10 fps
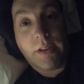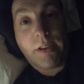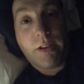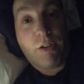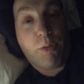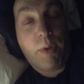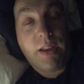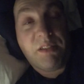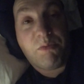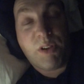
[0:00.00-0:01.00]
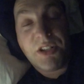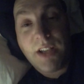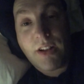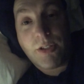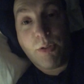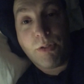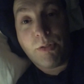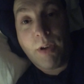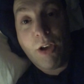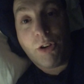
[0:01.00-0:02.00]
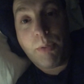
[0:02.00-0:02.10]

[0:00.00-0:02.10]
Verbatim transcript: You know, you might reach out to to a hundred